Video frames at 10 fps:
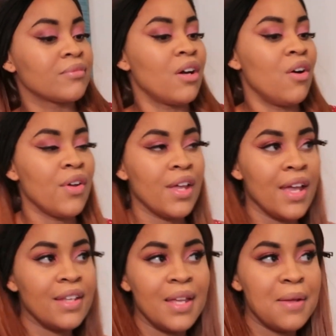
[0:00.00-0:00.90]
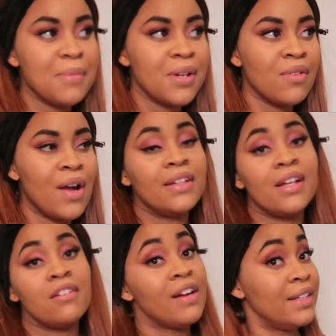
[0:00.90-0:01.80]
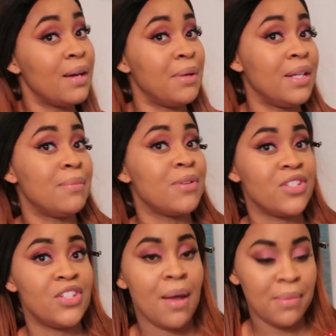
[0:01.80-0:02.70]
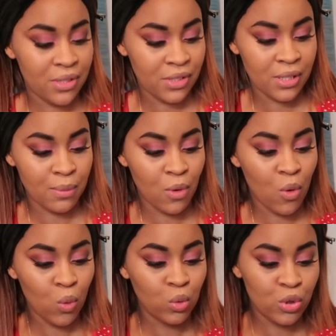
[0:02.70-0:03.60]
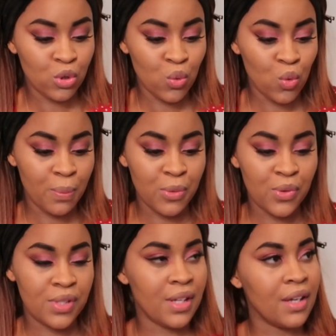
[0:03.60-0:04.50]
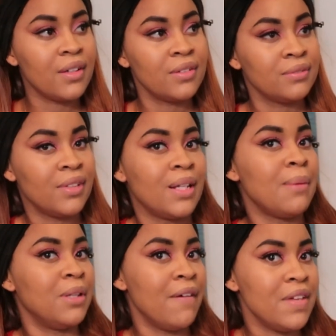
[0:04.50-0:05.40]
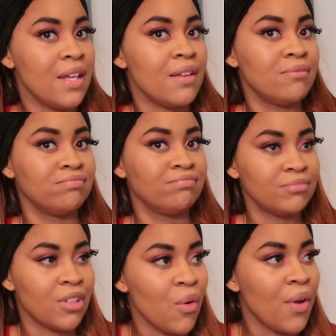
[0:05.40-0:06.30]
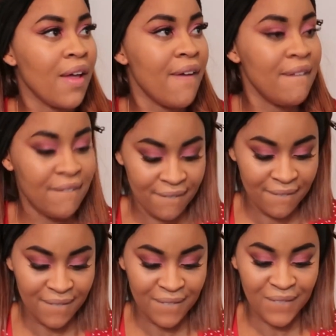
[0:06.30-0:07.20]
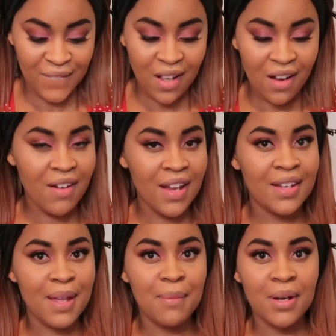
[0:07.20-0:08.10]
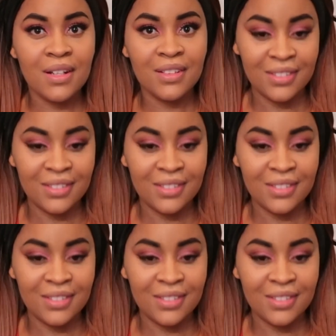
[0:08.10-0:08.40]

Okay, neighbor. Right now my neighbor is jamming to some old school music, and I'm loving it. Okay. Alright, neighbor.